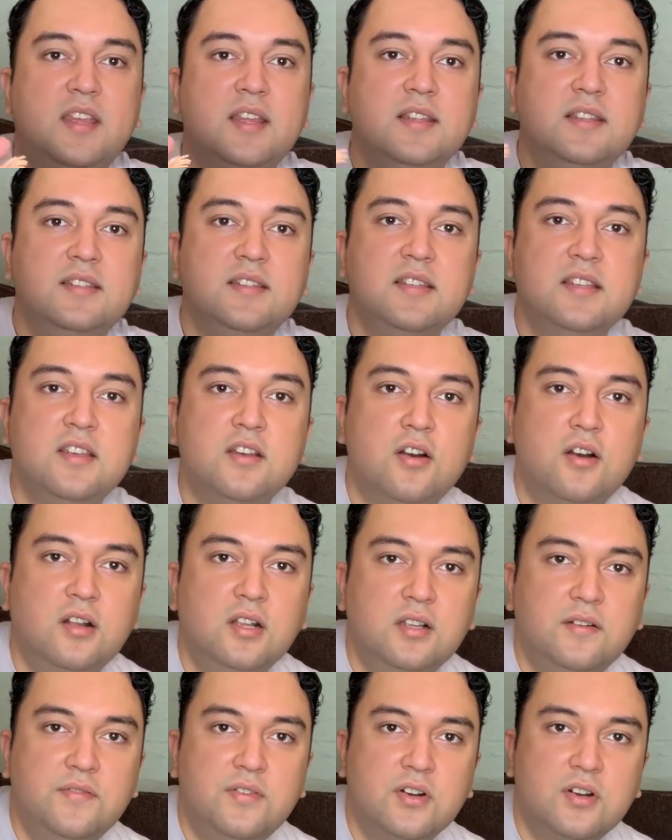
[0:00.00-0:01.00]
can see
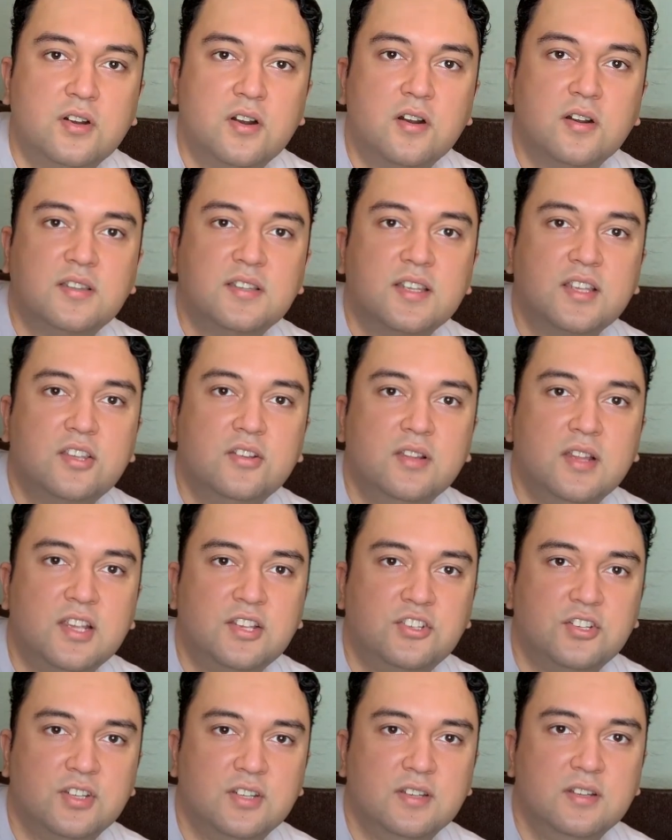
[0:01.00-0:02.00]
all of her
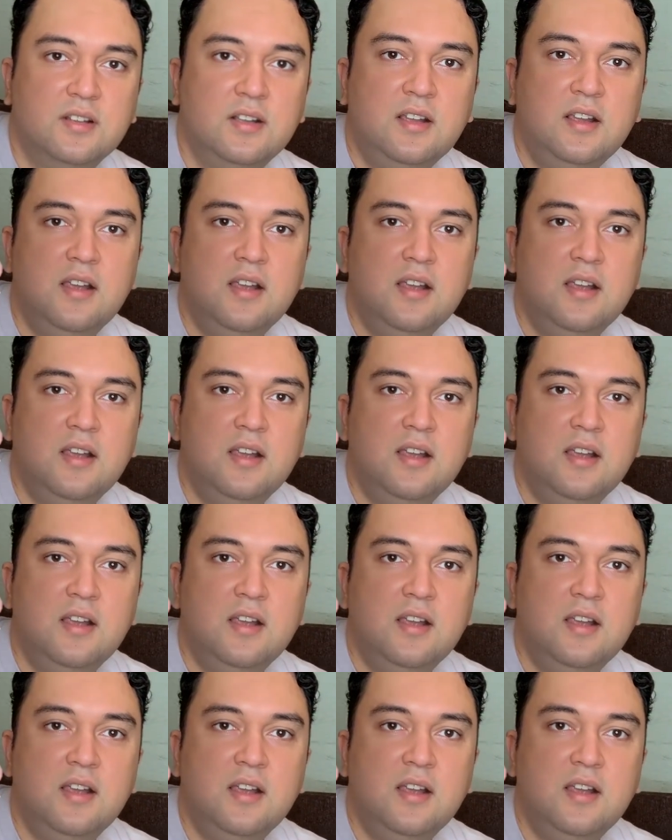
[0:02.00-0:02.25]
articulation.